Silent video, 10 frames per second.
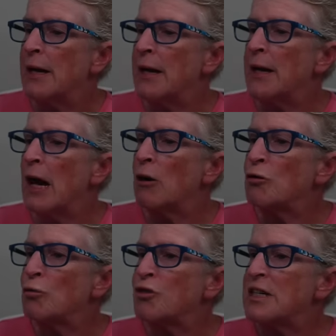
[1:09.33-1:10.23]
And now
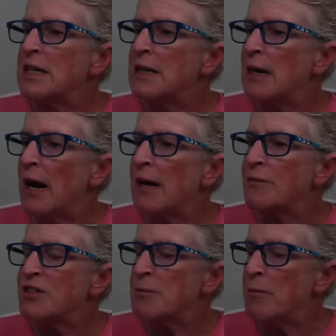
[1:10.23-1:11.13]
you'll see I
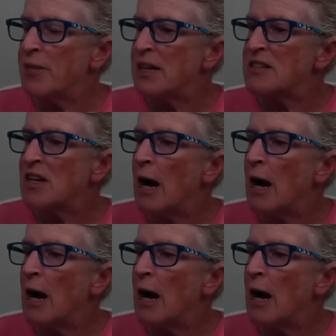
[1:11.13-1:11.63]
have some things